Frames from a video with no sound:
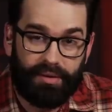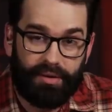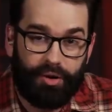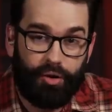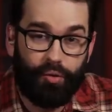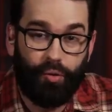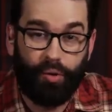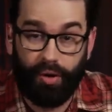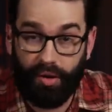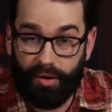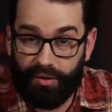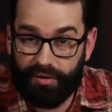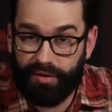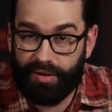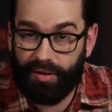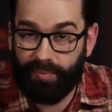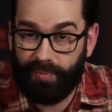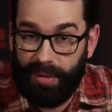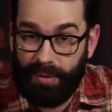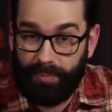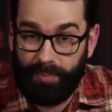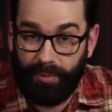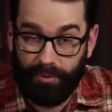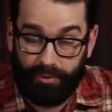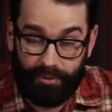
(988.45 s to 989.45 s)
You hurt the
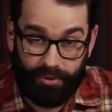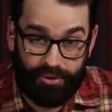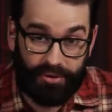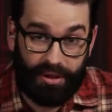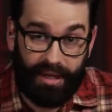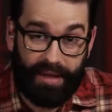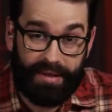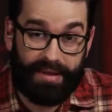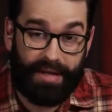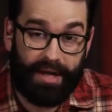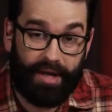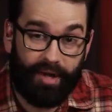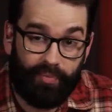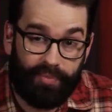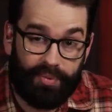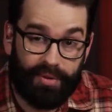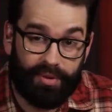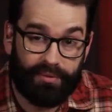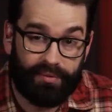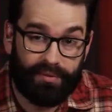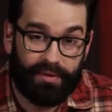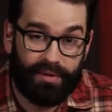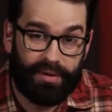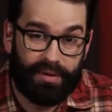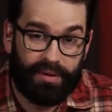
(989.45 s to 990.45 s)
people who are trying to help
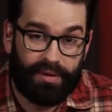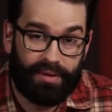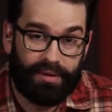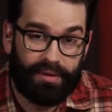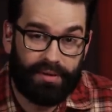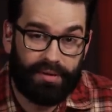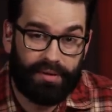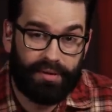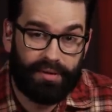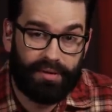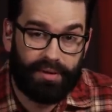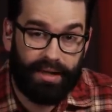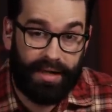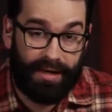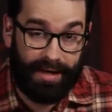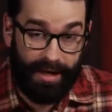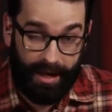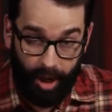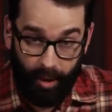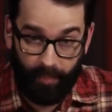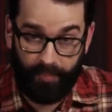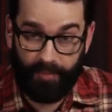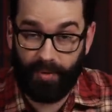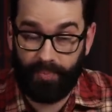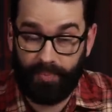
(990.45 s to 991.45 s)
you and
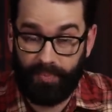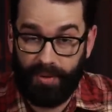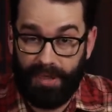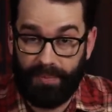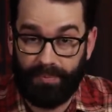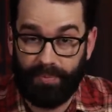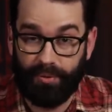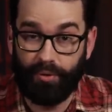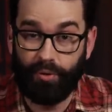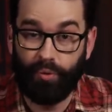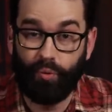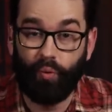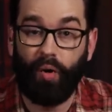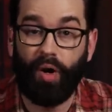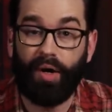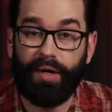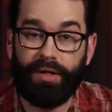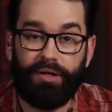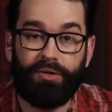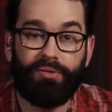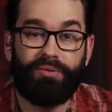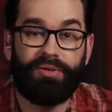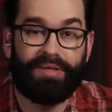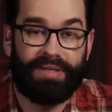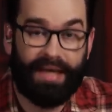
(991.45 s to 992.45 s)
help the people who
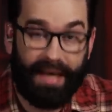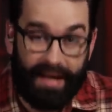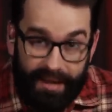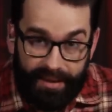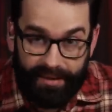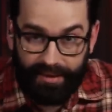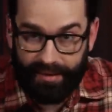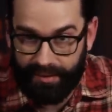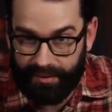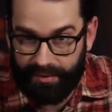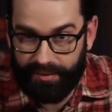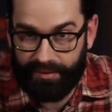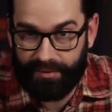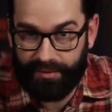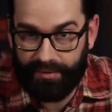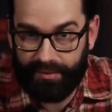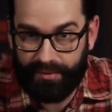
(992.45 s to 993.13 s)
want you dead.